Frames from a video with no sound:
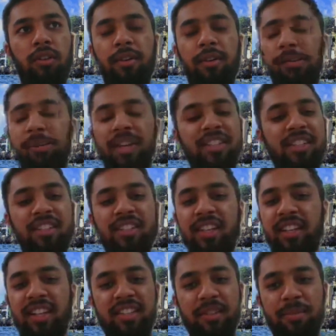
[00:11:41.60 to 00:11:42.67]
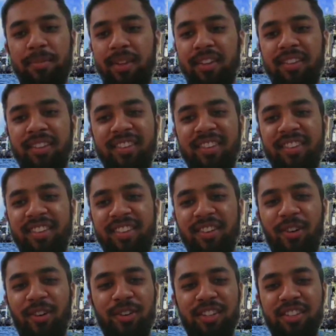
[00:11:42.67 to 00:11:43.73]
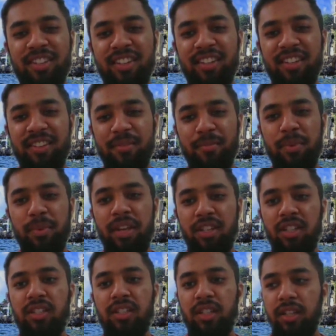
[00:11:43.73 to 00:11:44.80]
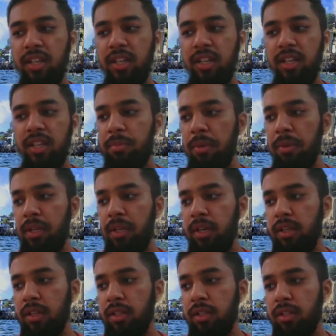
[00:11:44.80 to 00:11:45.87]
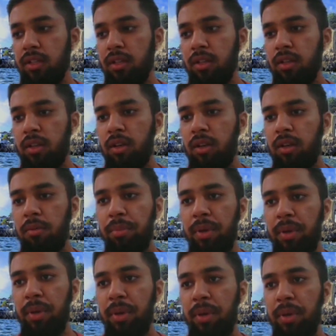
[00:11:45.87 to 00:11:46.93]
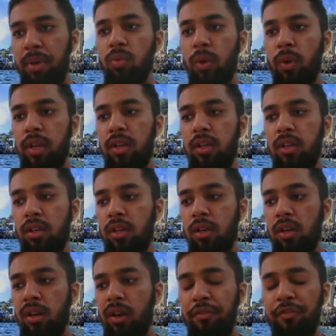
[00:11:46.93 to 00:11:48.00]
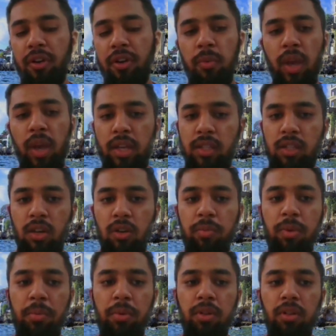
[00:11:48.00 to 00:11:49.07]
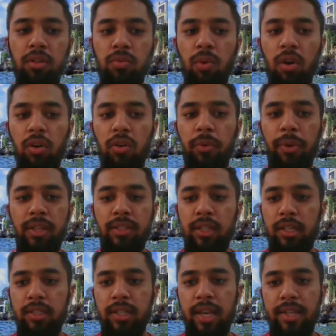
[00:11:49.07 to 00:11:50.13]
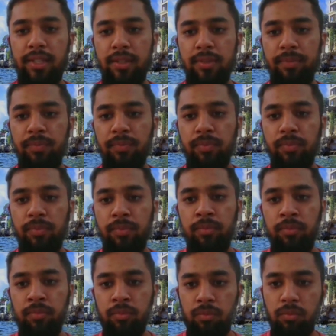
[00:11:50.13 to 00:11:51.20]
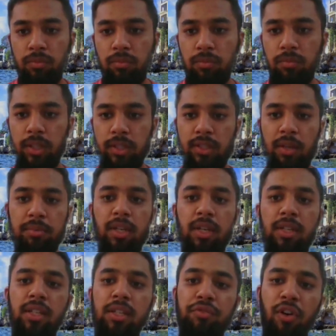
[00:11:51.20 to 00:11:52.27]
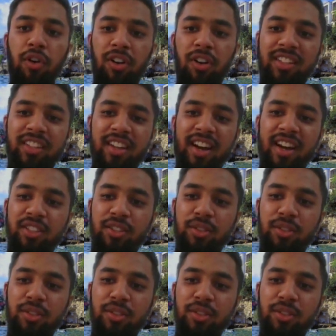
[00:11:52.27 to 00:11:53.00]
patience and discipline. Honestly, patience and discipline, because patience, why? I find we as young people just want quick success. Sometimes I fall into that too.